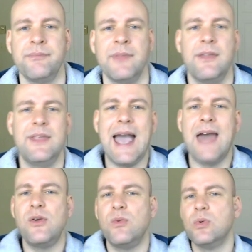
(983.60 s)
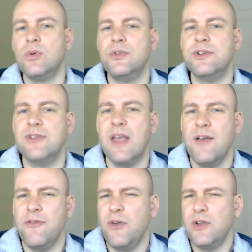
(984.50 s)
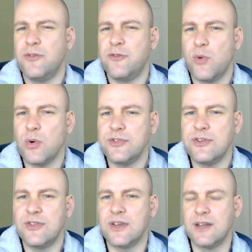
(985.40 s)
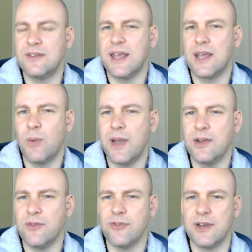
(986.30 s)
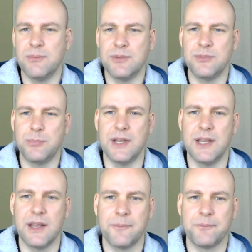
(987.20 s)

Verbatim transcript: The adult world is full of forces that can take away your freedom to speak.